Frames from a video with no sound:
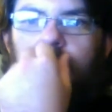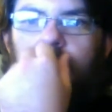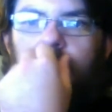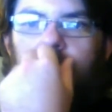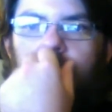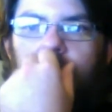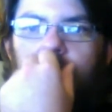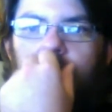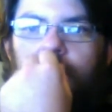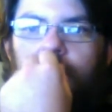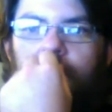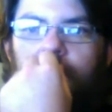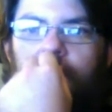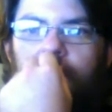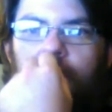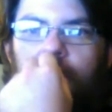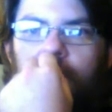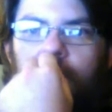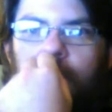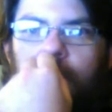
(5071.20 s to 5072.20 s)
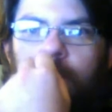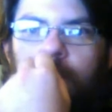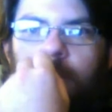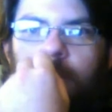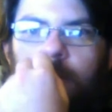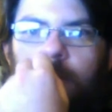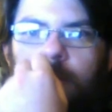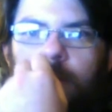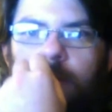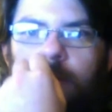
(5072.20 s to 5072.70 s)
Add sources.
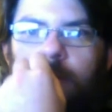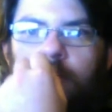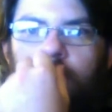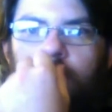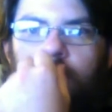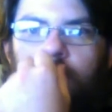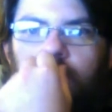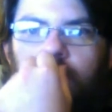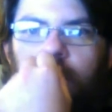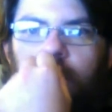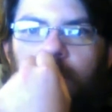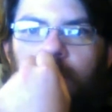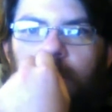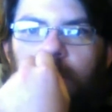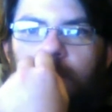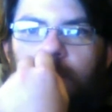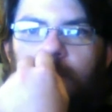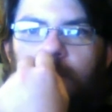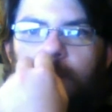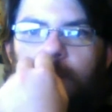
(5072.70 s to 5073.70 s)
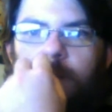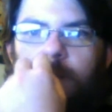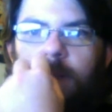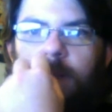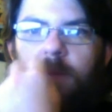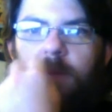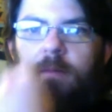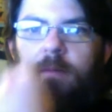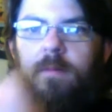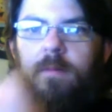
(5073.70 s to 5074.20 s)
Oops, we can't find that
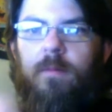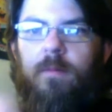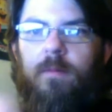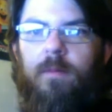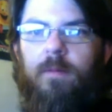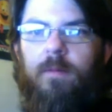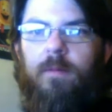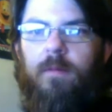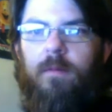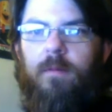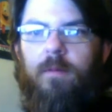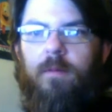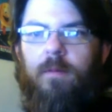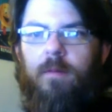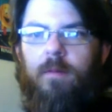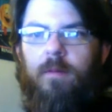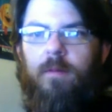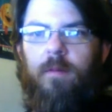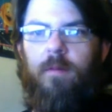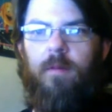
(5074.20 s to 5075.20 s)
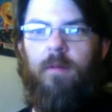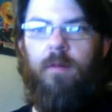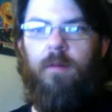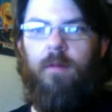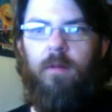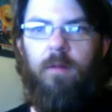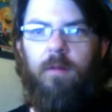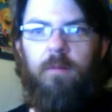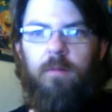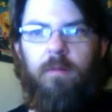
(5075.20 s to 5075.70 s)
source.
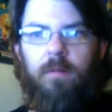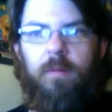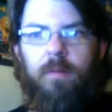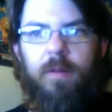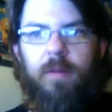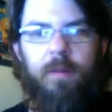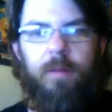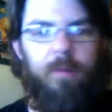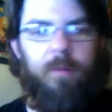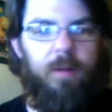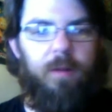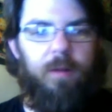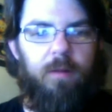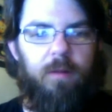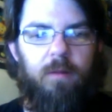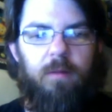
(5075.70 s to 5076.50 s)
What's that mean?